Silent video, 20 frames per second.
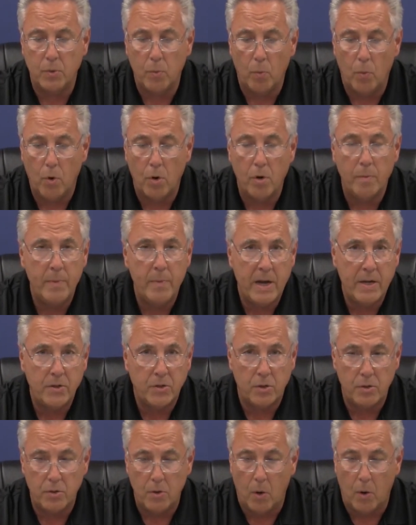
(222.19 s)
and water
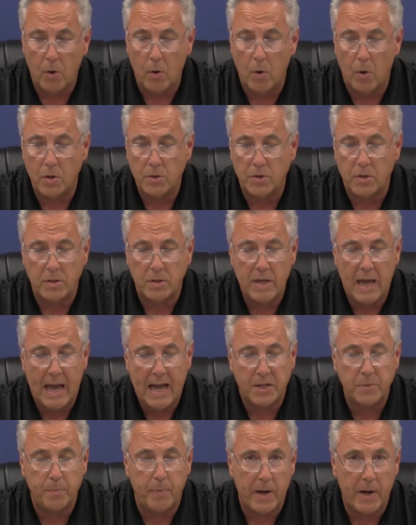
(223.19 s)
mains at no cost to
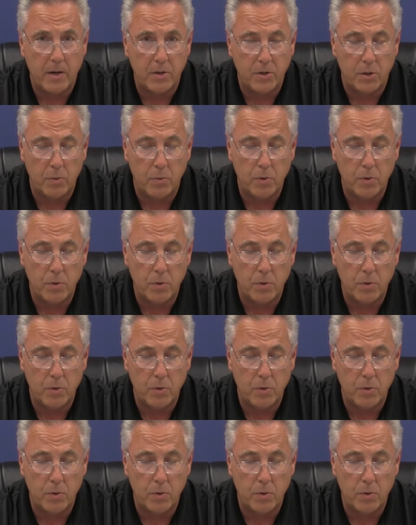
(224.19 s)
taxpayers